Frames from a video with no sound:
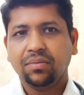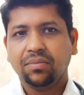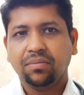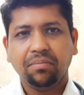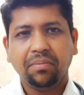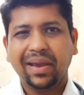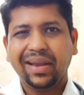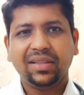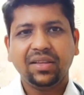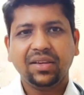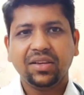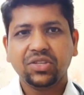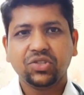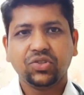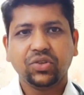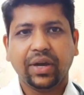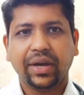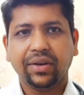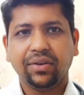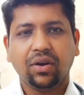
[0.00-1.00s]
Main thing is
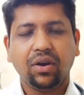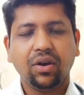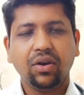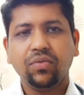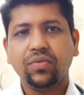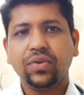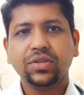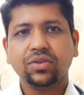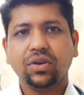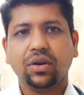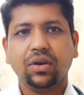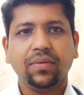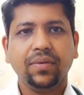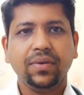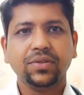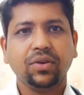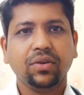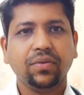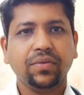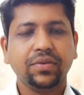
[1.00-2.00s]
diet. Always
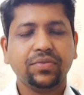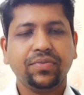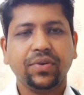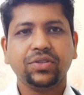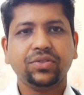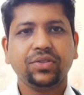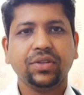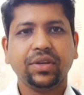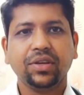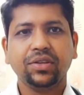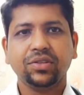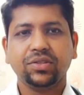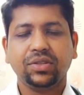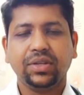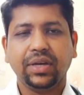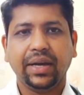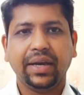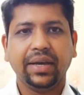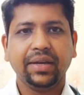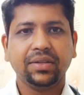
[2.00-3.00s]
first thing is
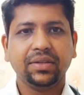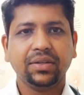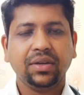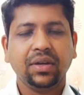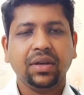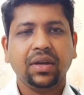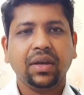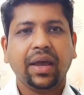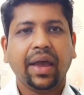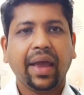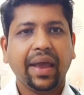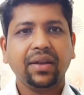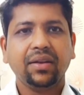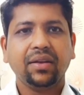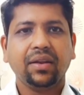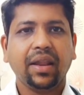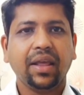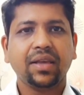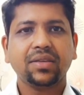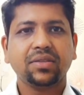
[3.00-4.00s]
diet,
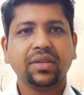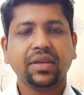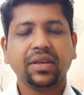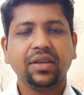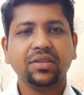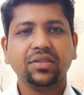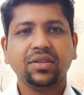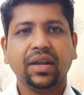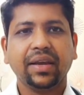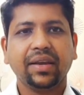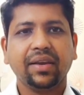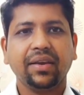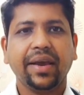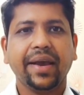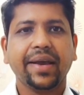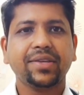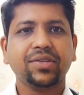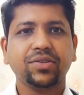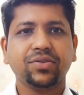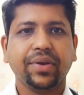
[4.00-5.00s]
and next thing is like
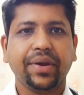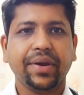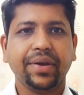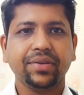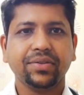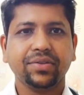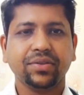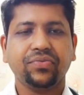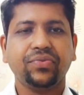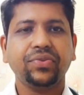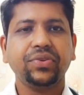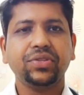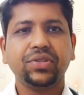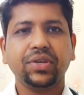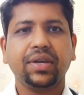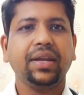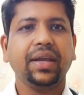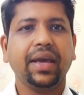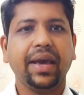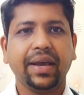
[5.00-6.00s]
exercises,
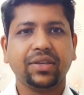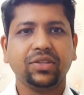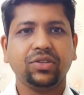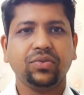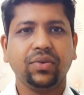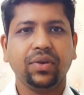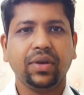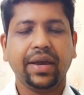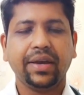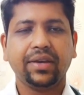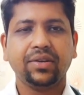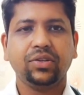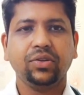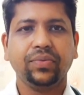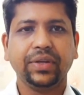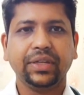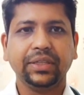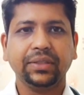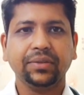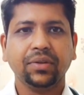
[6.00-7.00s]
physical
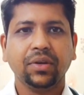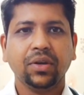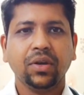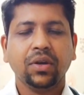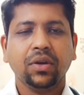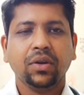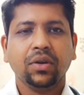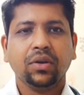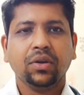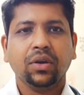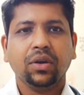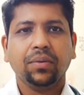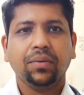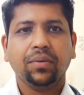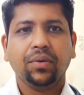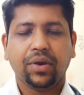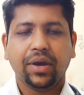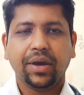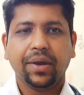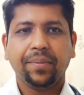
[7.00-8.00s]
activity,
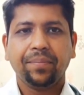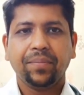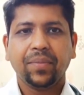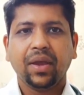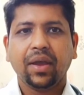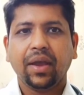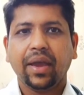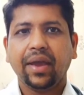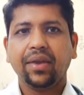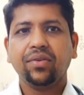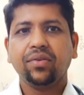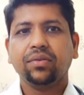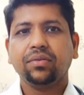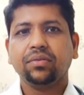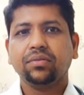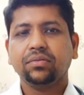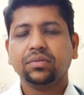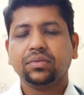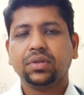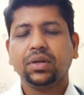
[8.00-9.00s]
okay?
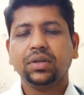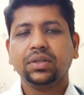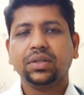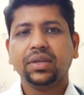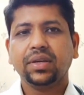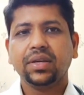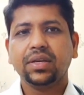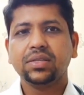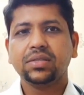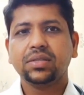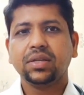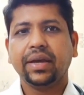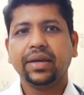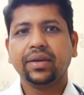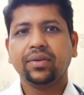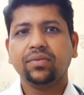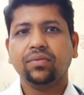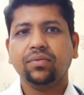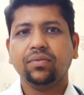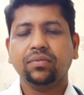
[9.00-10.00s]
And third thing is
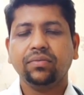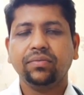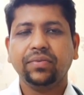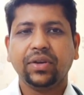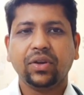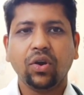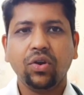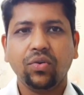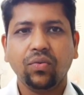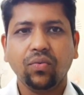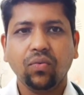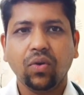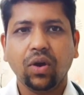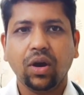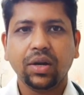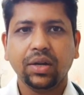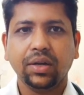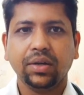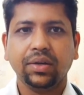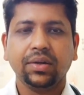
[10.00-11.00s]
like we called
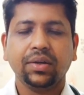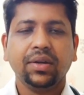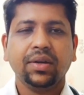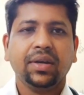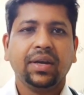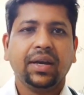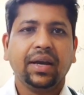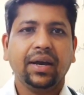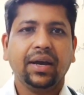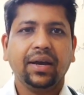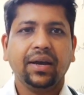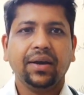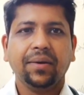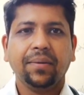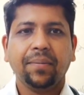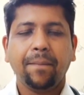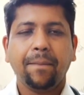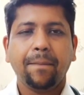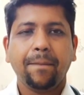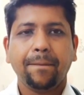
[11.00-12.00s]
water,
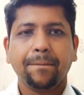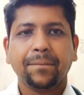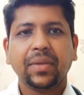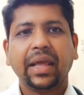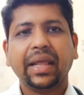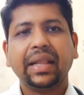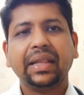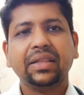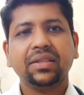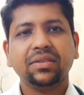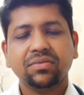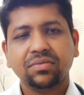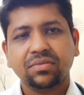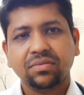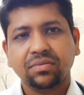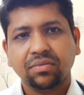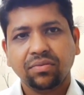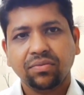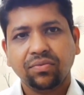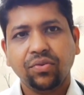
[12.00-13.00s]

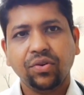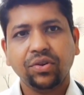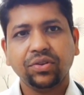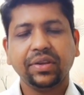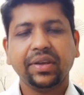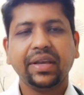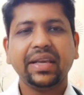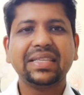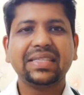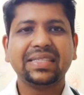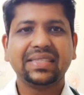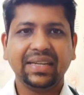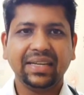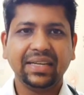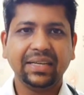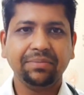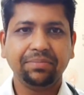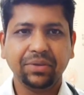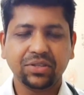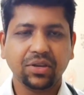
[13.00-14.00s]
and fourth thing is
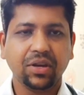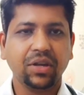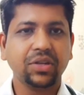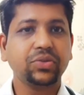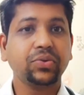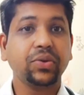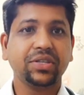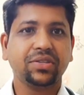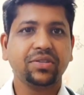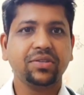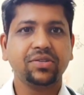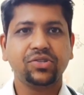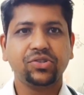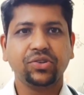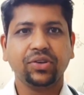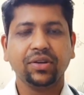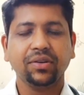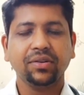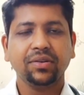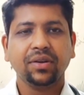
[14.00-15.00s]
sleep is also
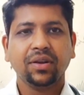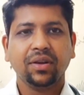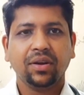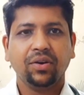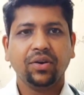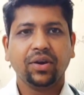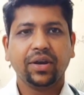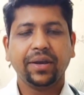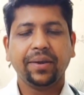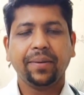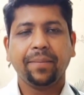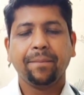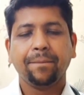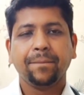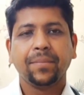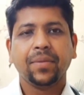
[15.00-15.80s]
essential, okay?